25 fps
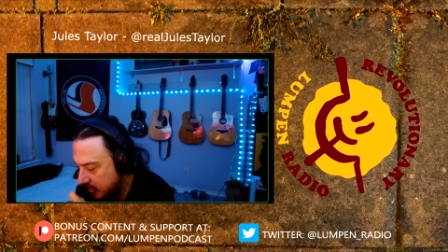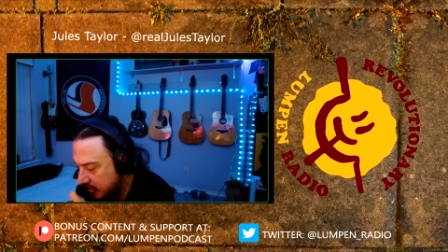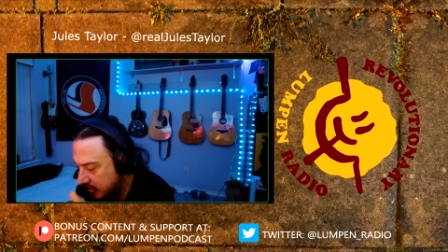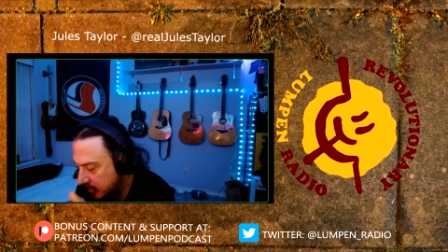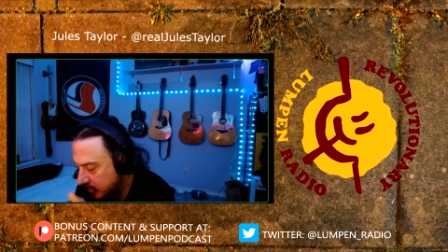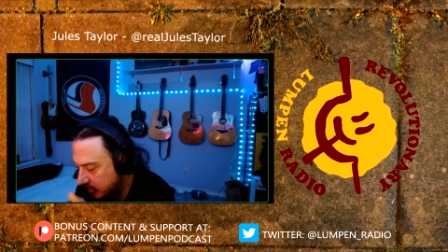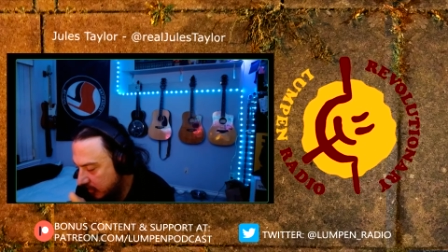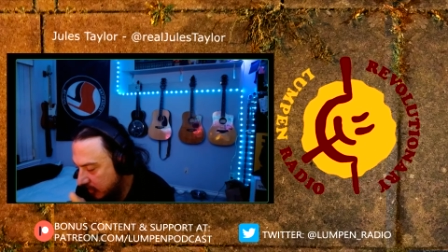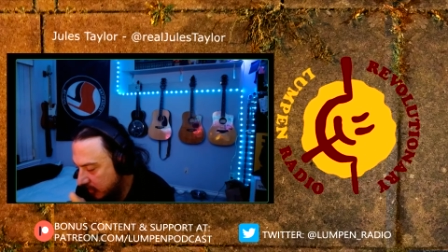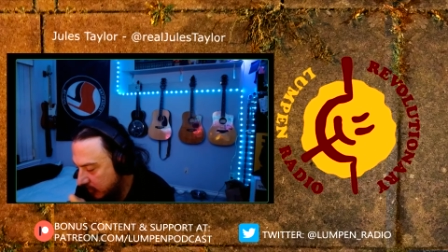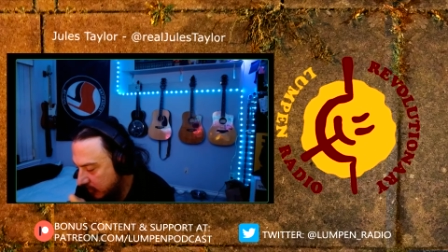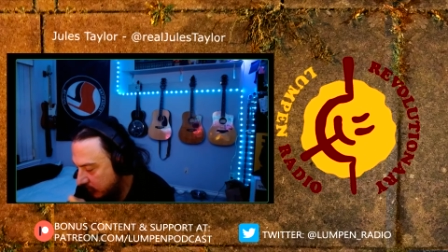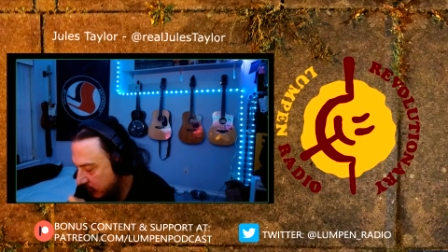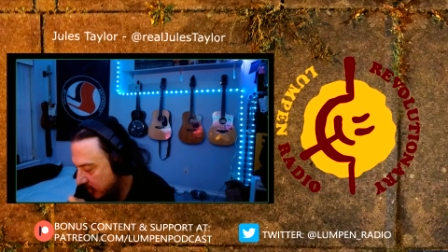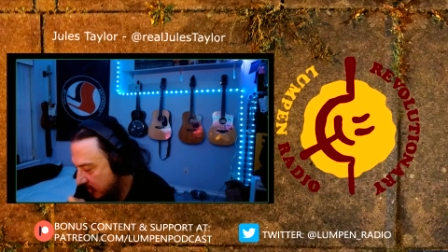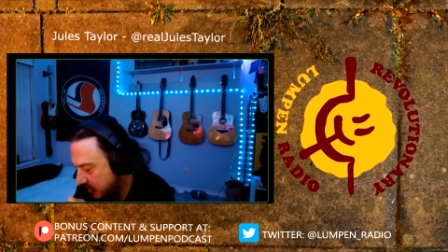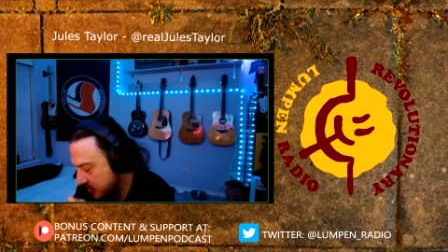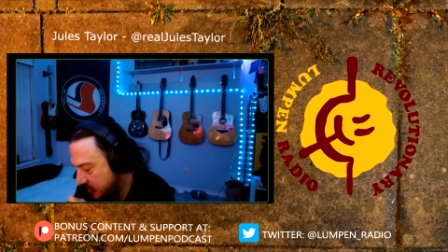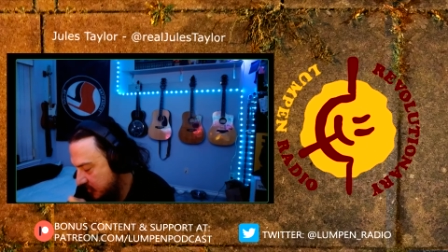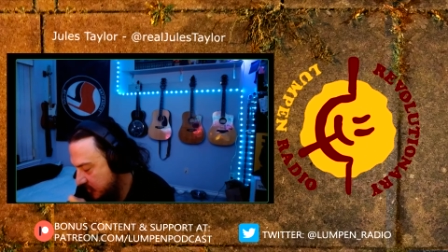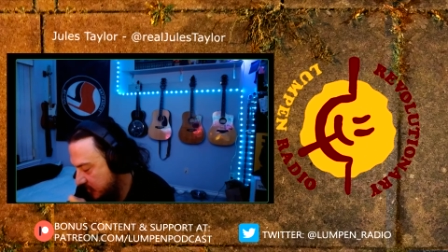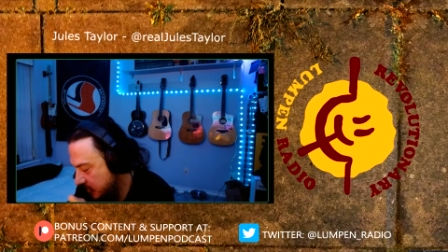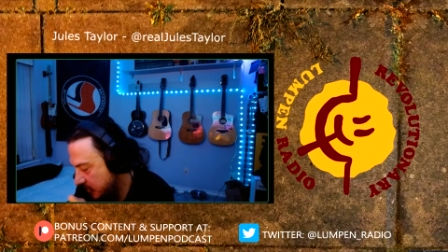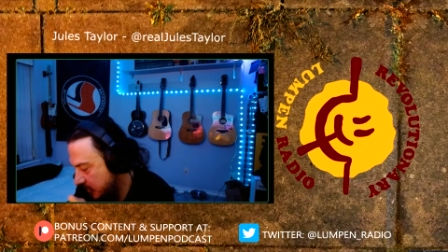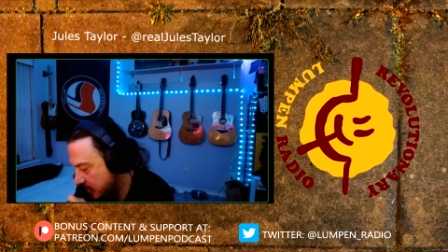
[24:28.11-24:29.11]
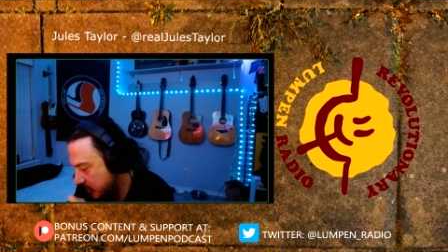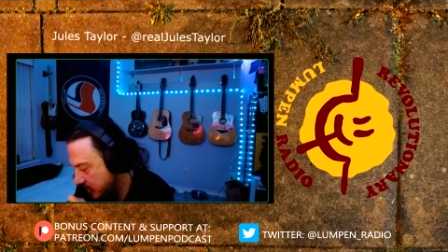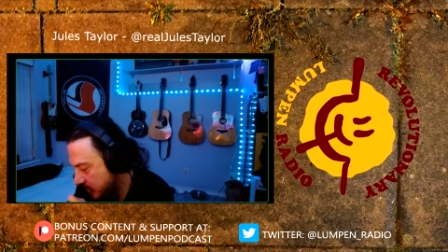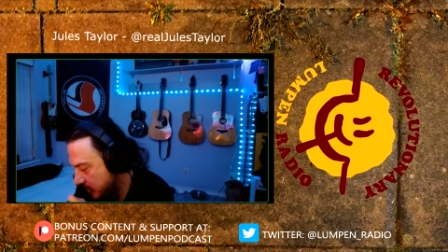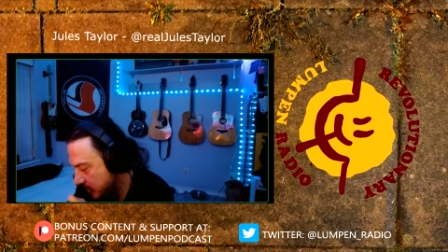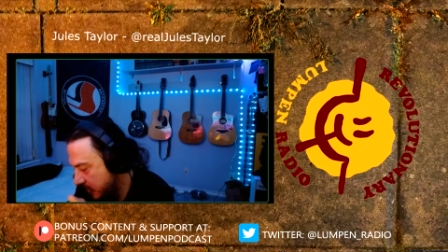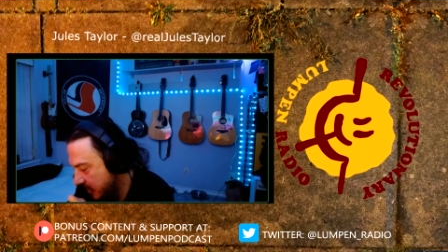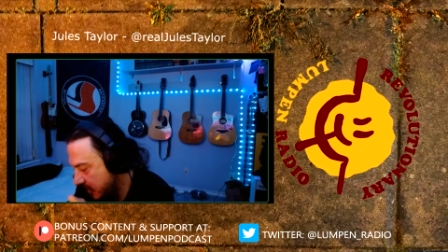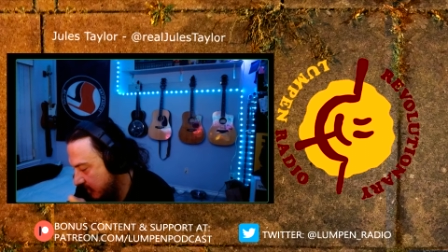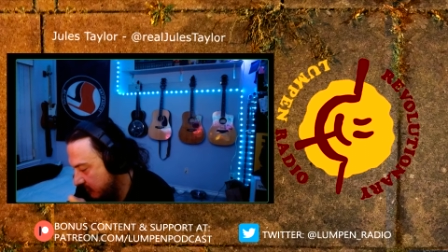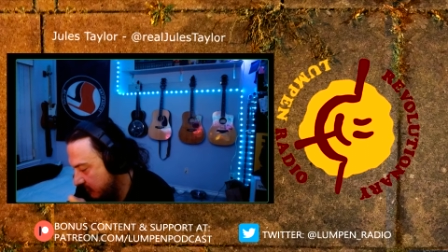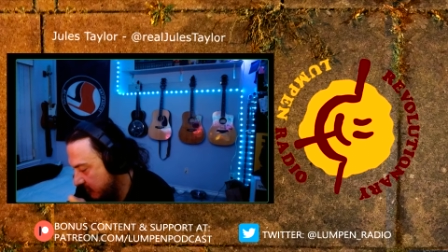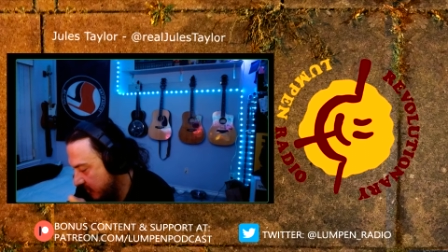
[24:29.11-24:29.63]
in a lot of ways
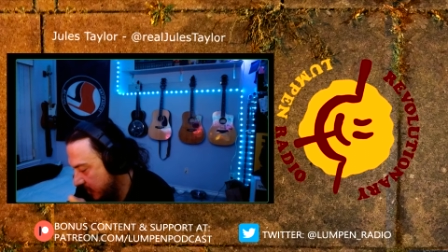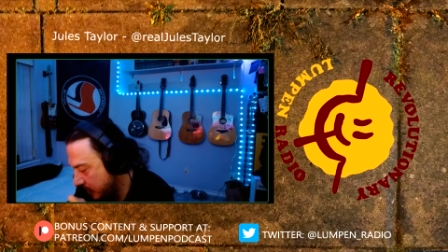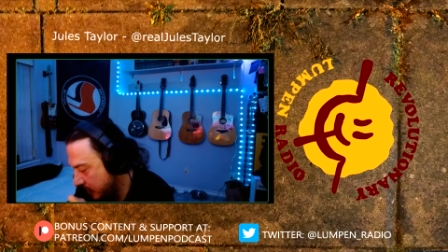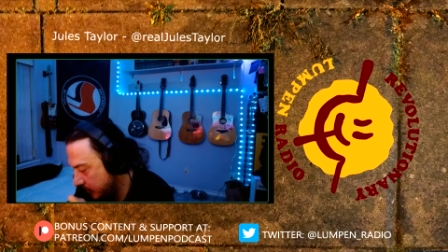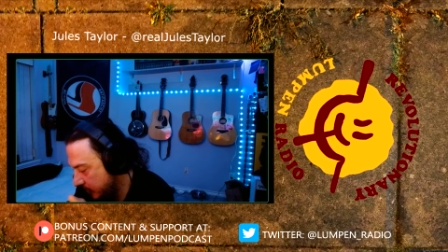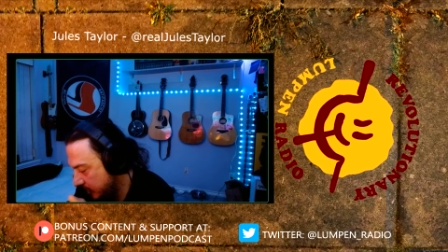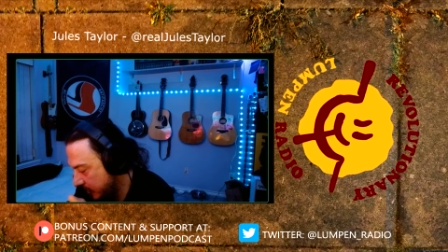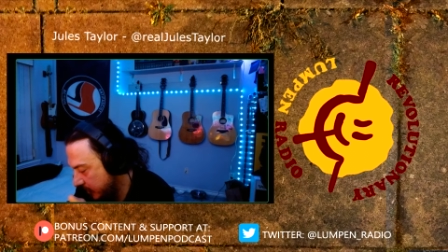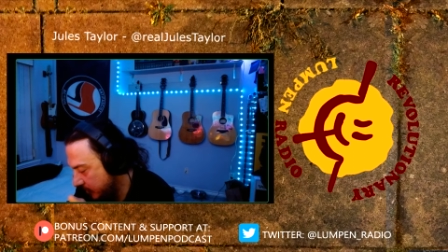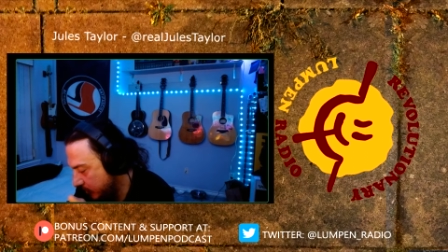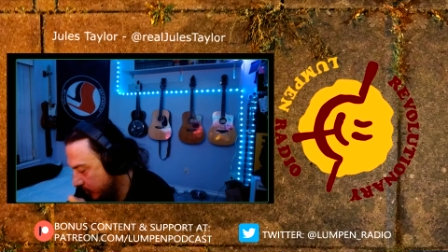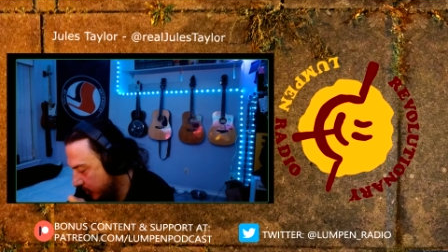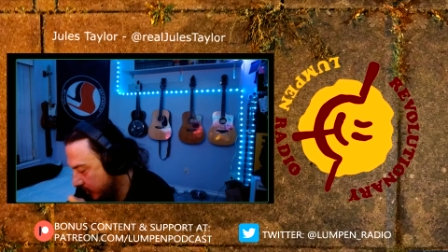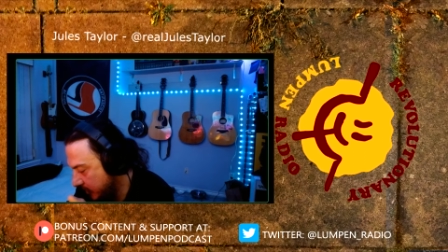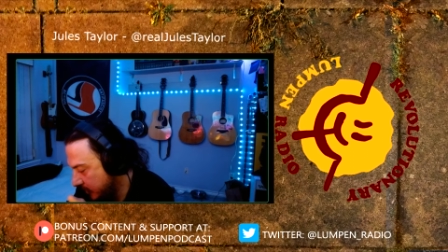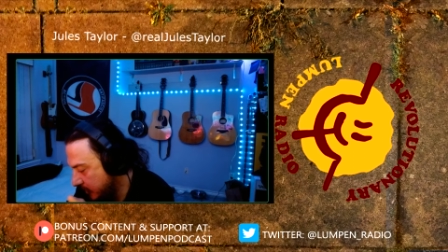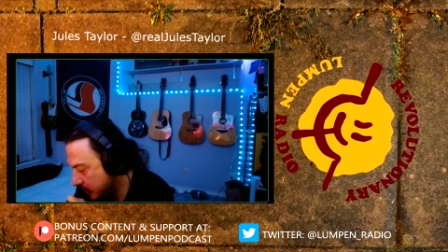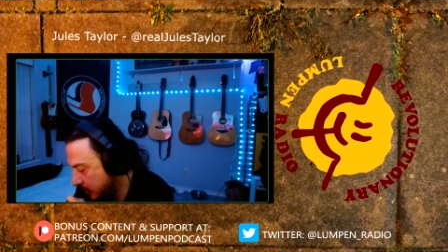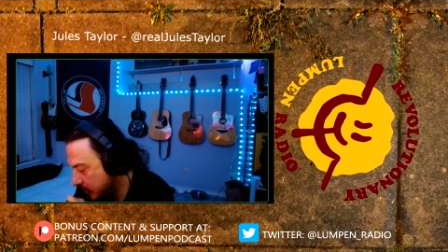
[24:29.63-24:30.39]
that I've found anyway.